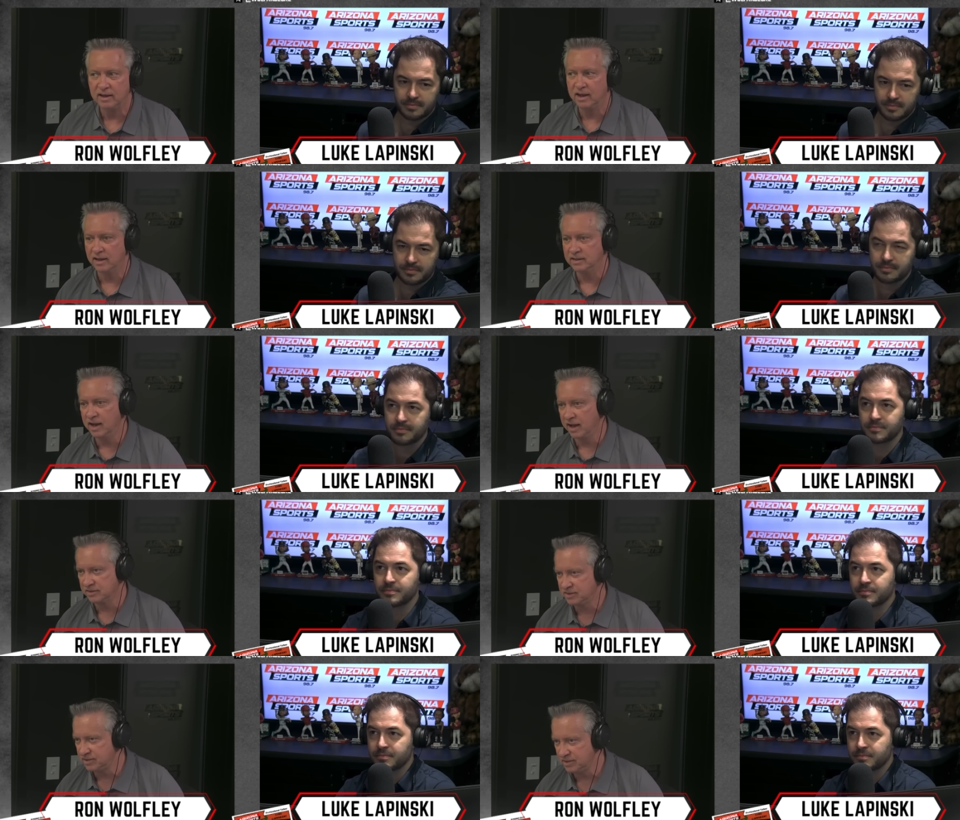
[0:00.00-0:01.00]
Speaker 1: And
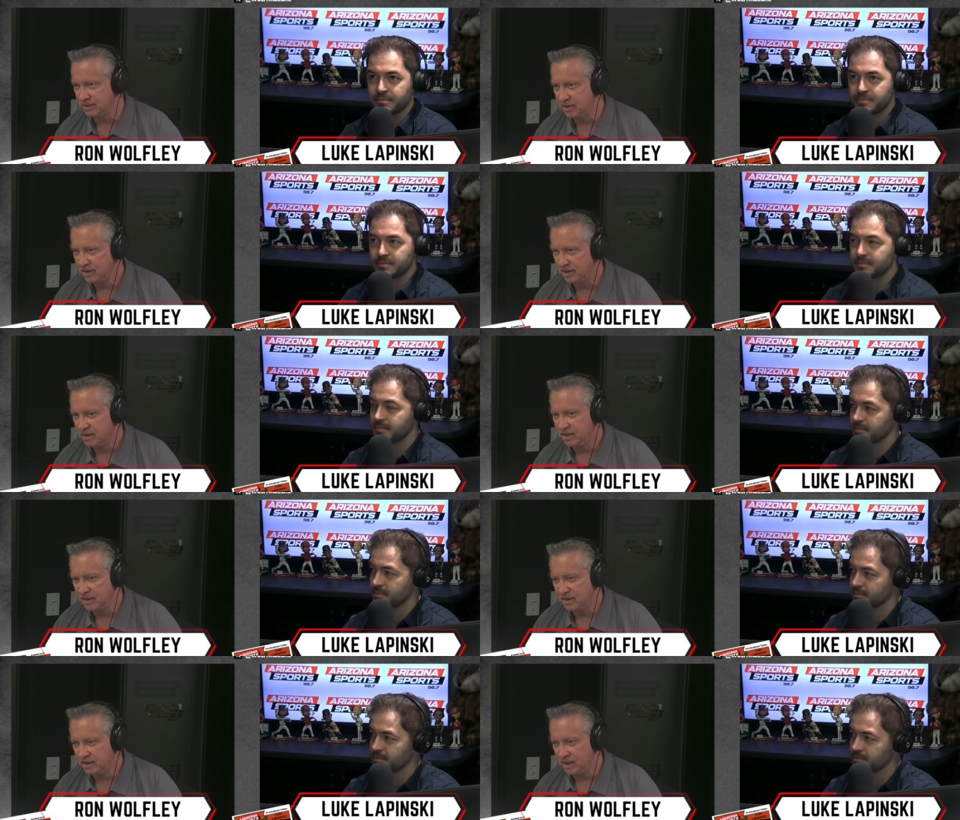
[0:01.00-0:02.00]
yet
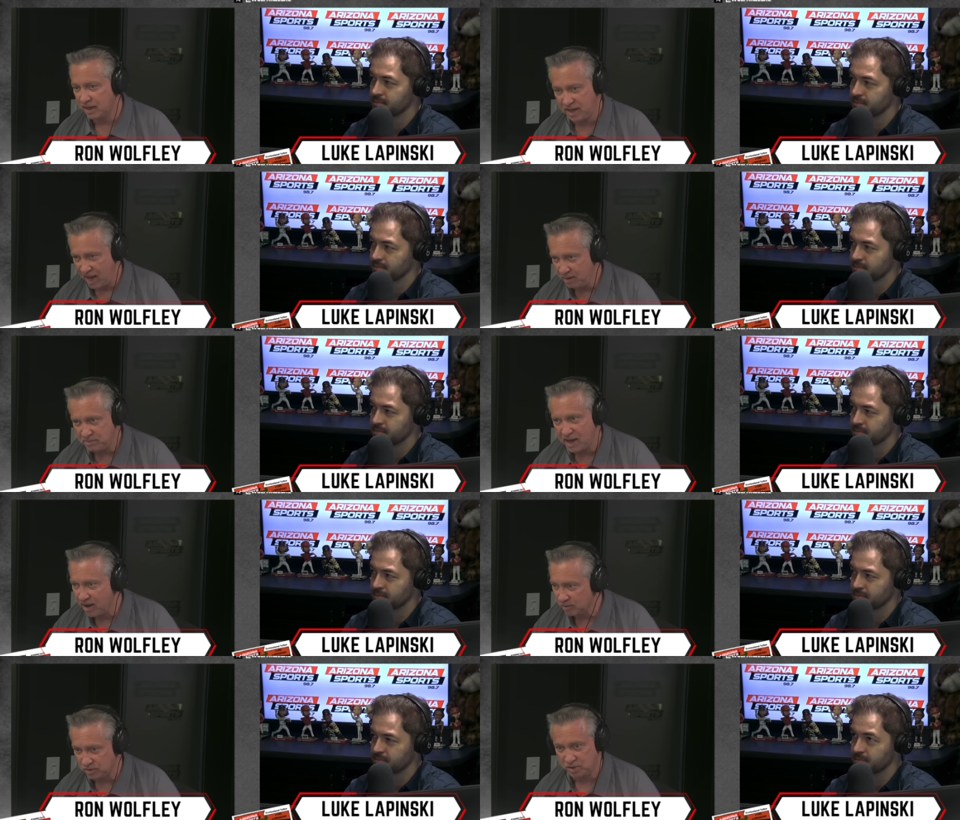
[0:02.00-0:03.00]
it came
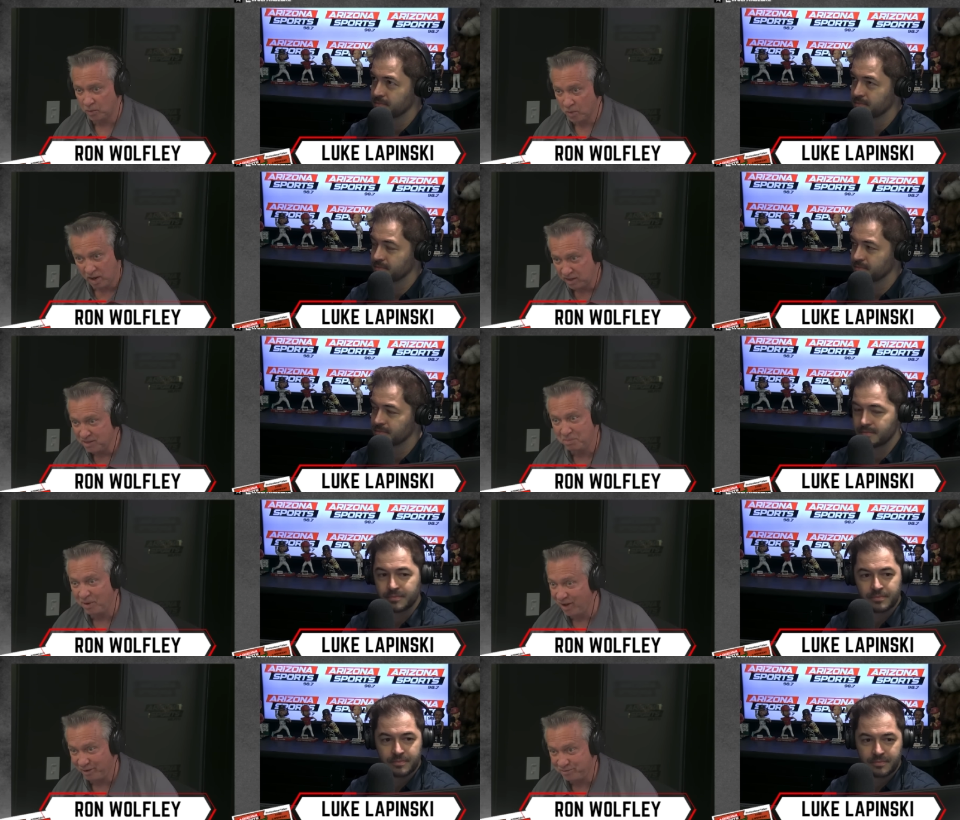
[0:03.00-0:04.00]
down to running the
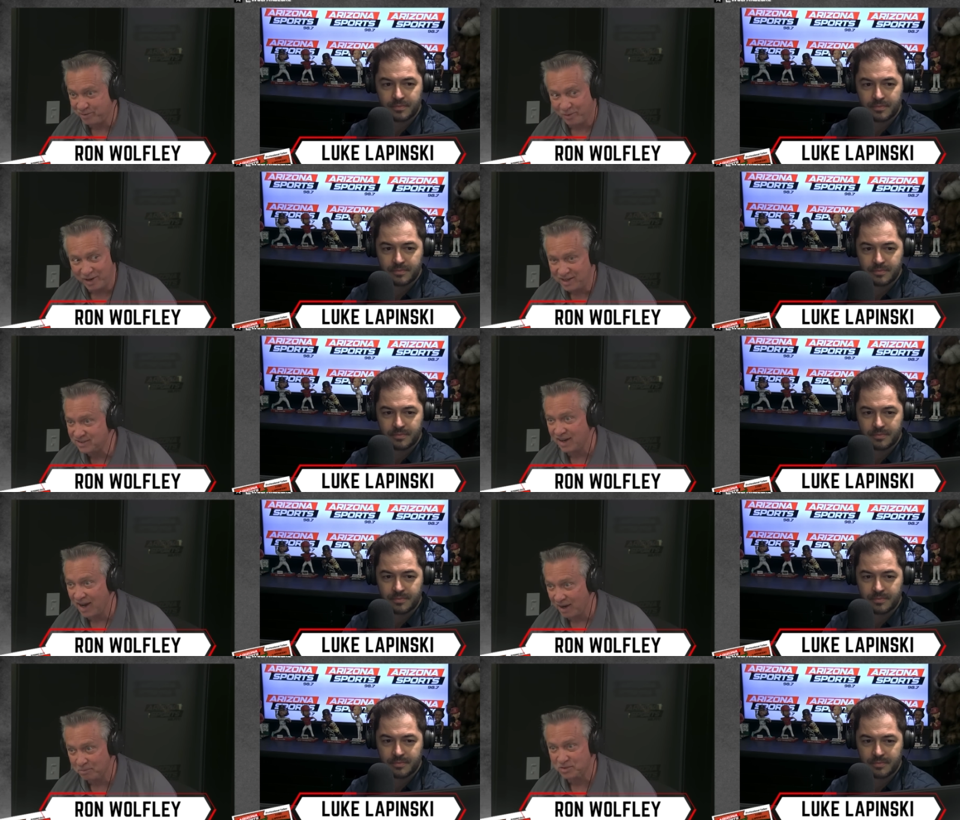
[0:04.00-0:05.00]
ball 40
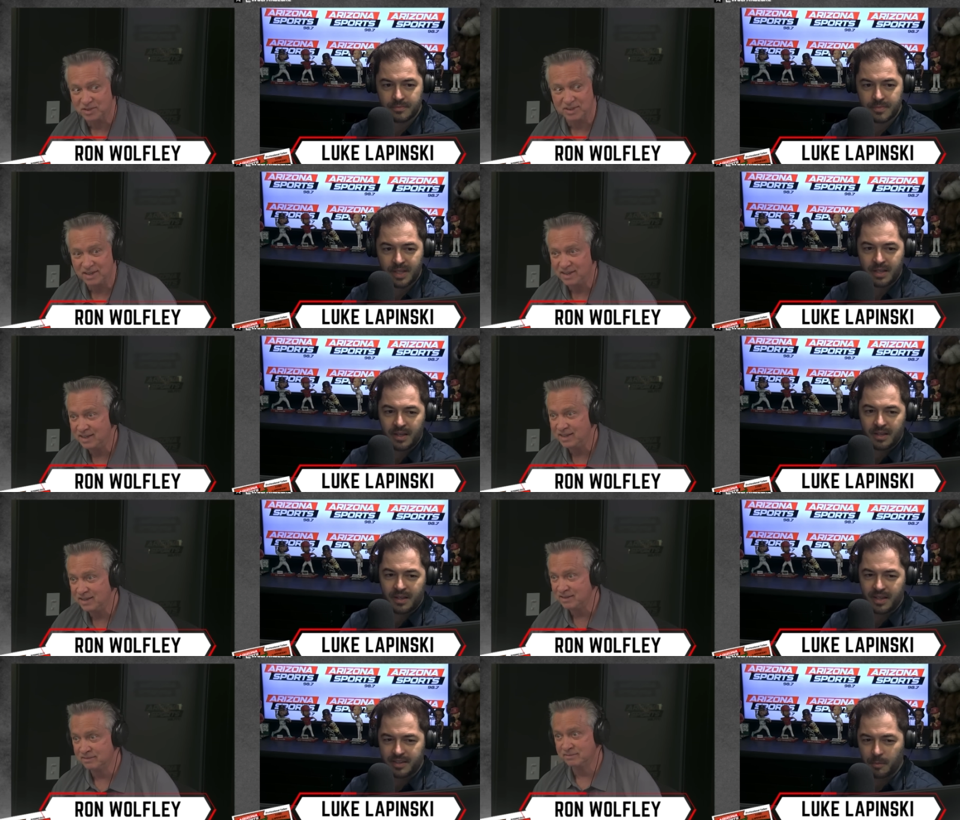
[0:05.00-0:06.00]
times.
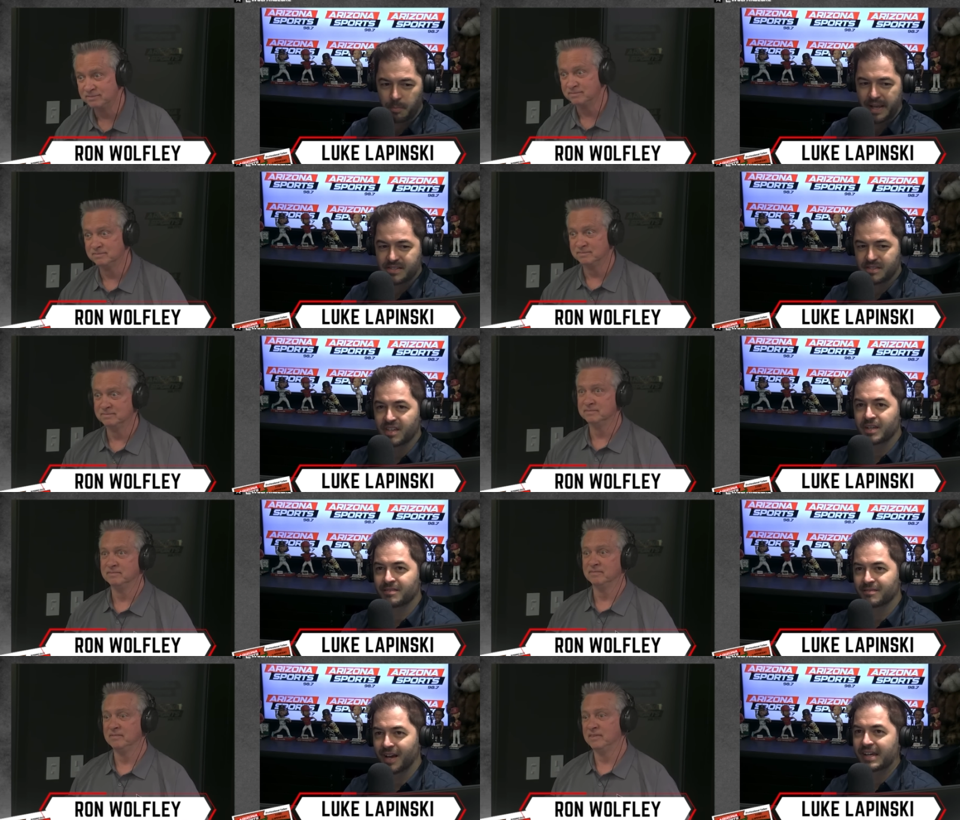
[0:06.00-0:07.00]
Speaker 2: The best
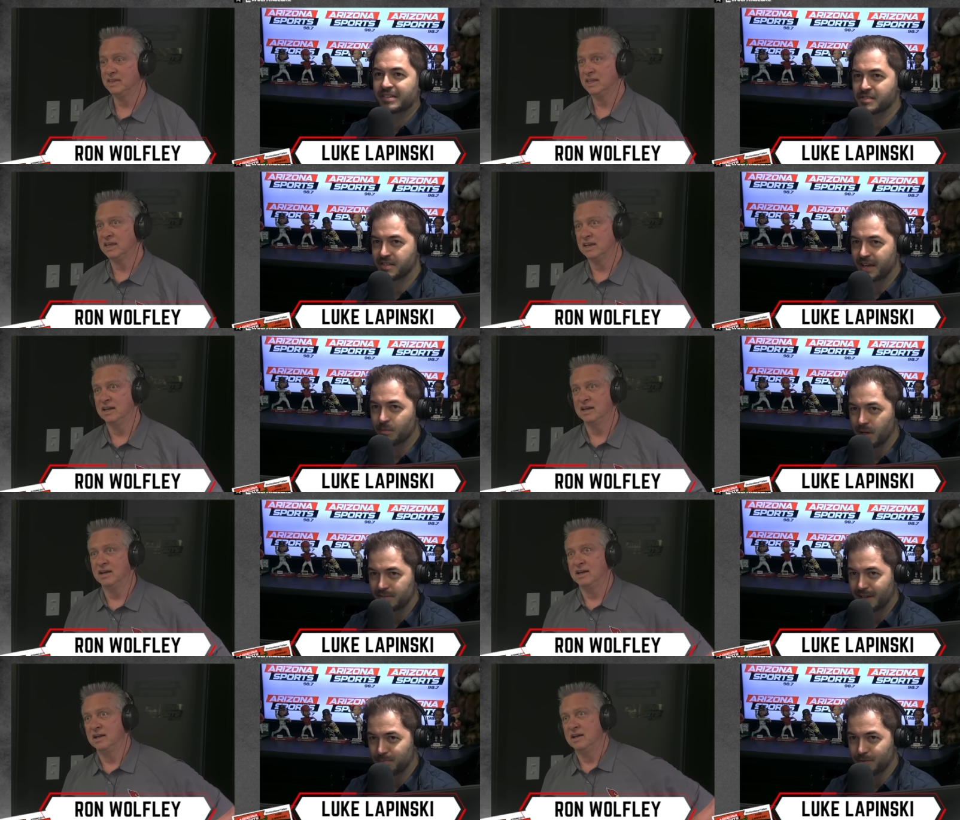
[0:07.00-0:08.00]
thing I could say
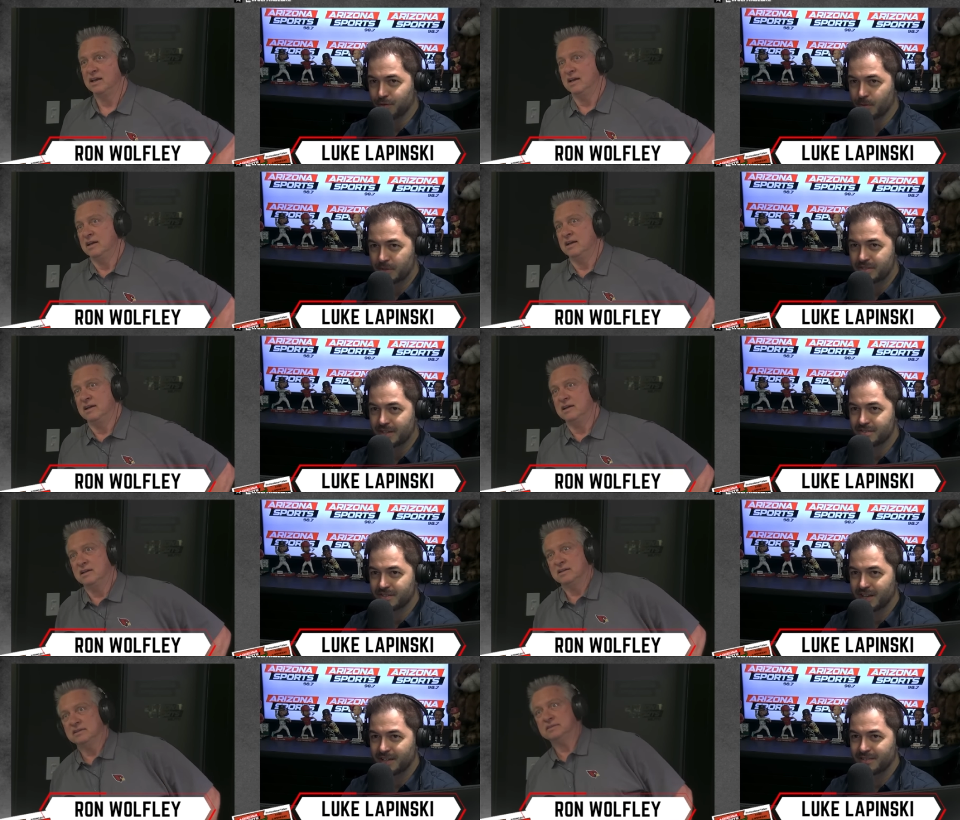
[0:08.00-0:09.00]
about that performance
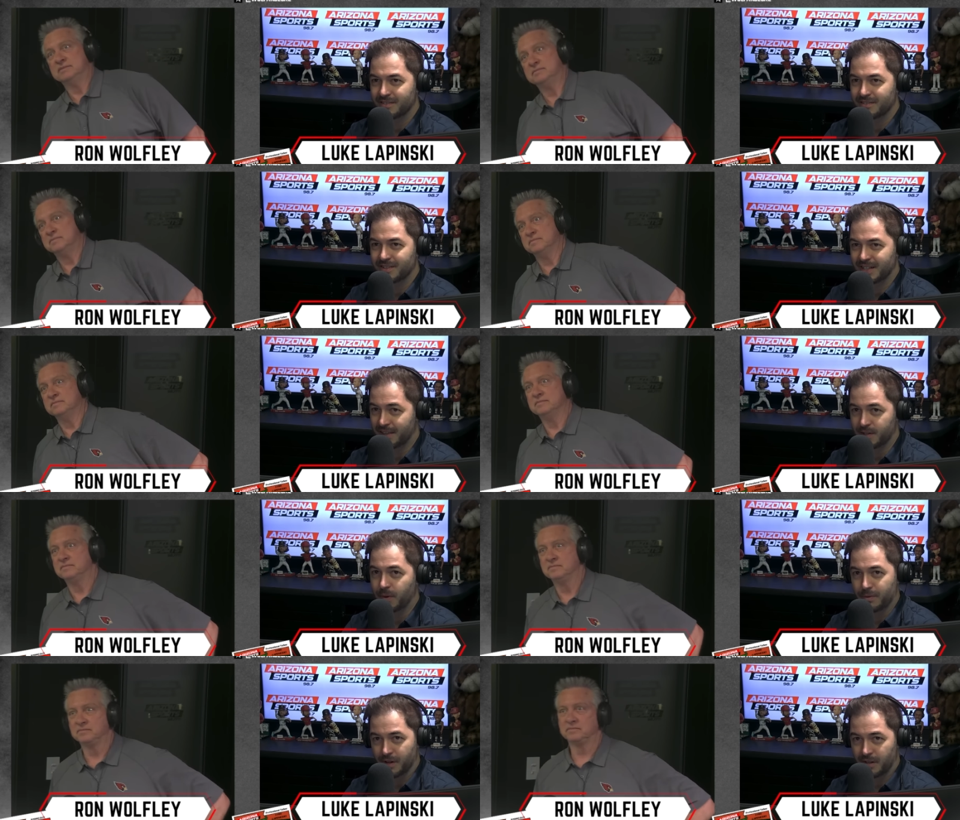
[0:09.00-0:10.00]
yesterday, and I think
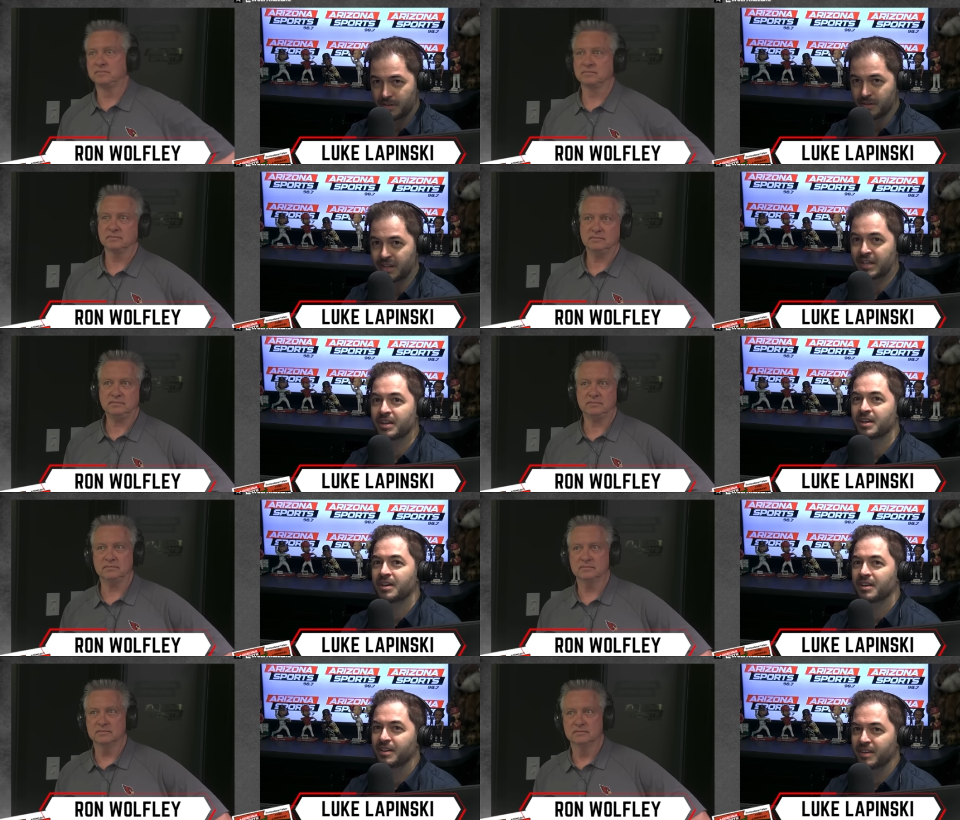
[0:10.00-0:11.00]
we would all agree,
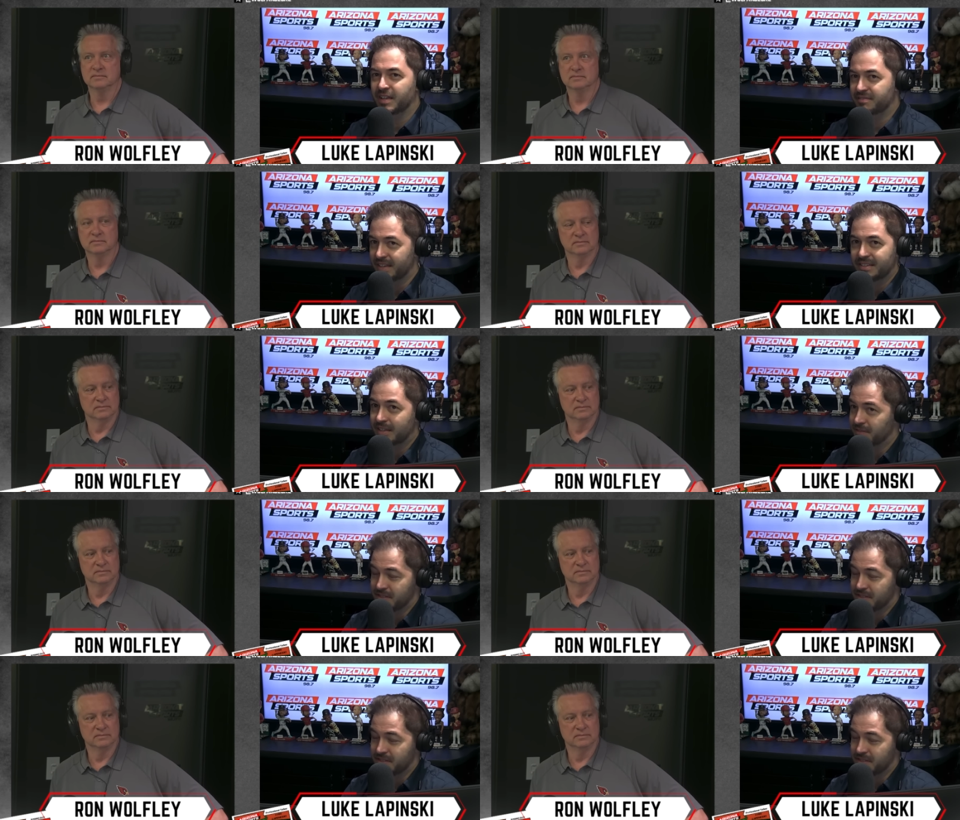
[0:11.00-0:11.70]
it didn't even